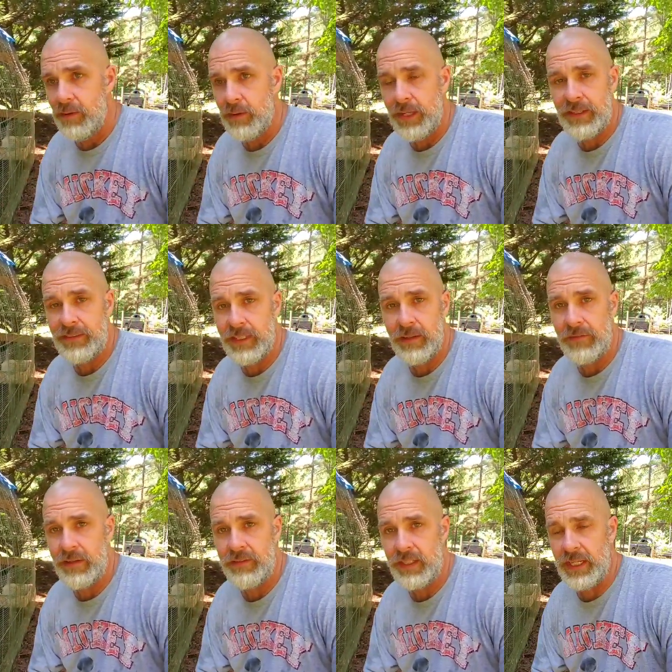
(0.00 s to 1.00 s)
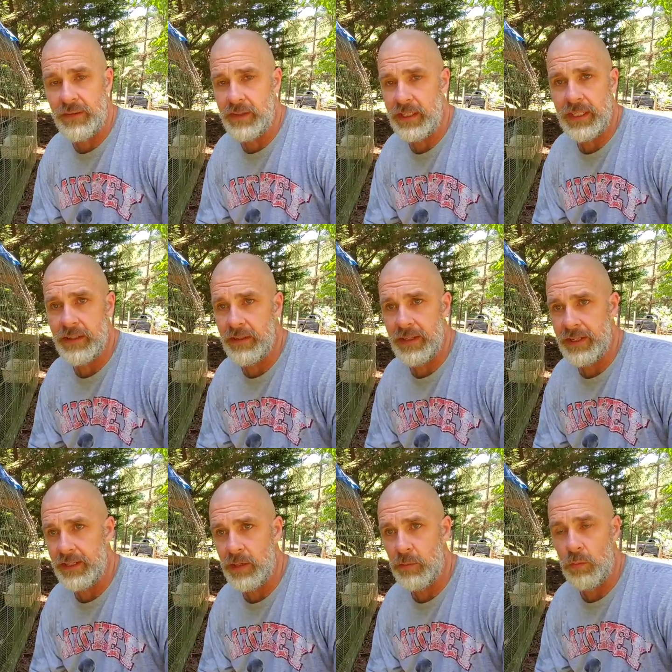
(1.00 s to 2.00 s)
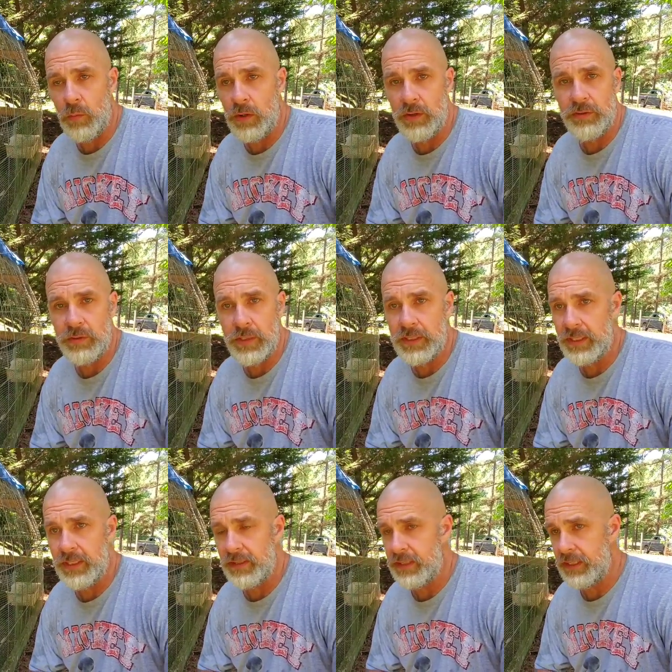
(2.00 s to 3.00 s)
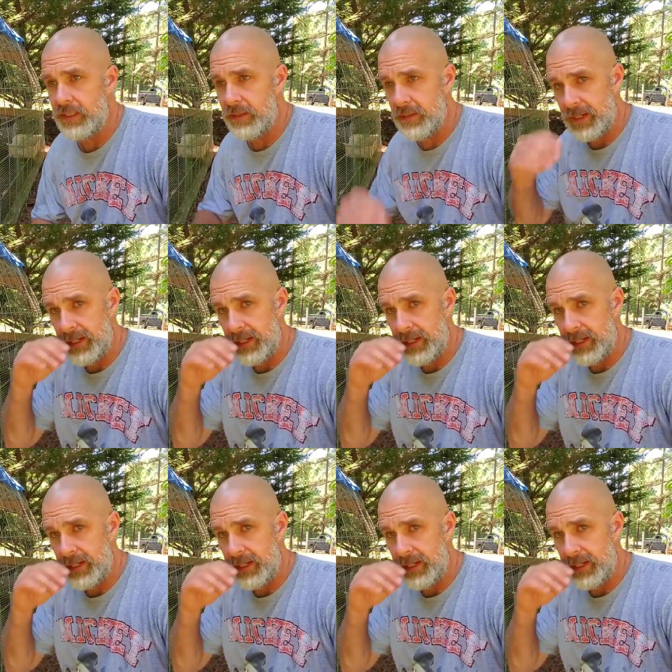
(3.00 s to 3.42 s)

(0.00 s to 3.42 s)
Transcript: we get 10 or 15 every year and end up with one or two at the end of the year.